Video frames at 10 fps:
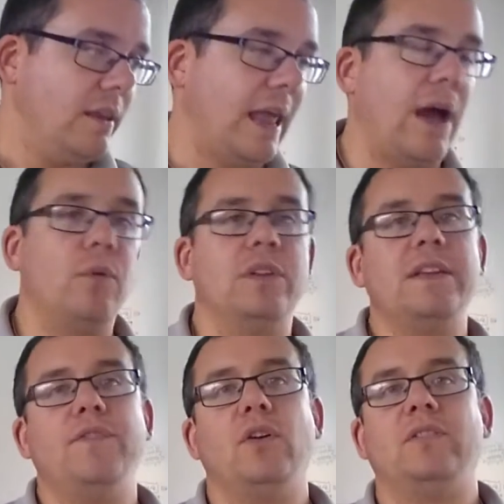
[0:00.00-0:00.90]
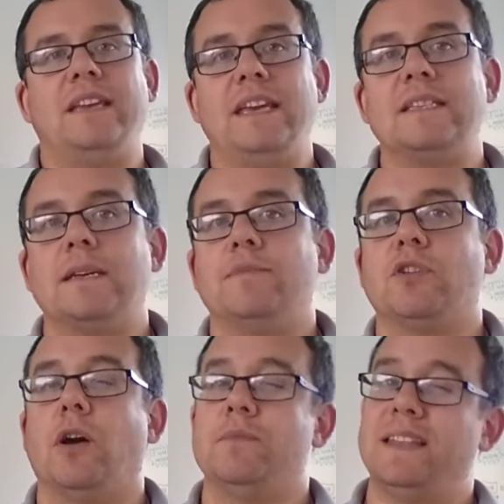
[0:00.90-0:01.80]
Now, the difficulty is
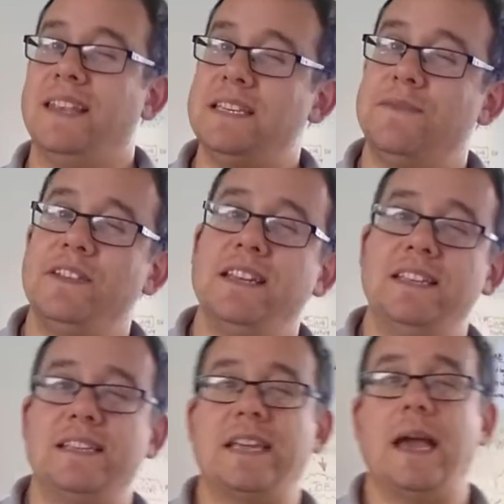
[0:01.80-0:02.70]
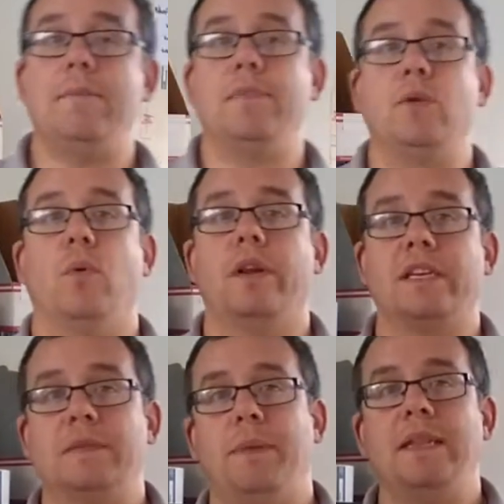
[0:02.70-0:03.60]
sometimes that these facilities can be quite
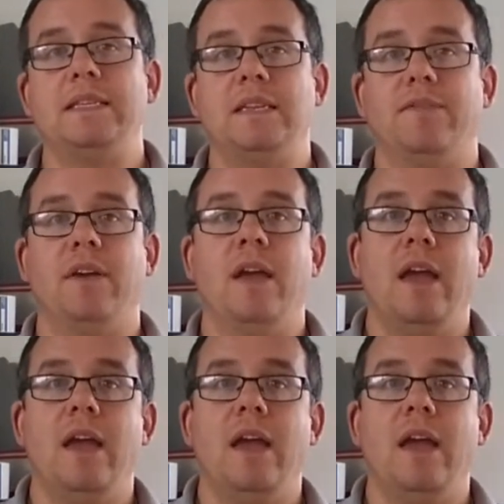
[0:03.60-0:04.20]
expensive,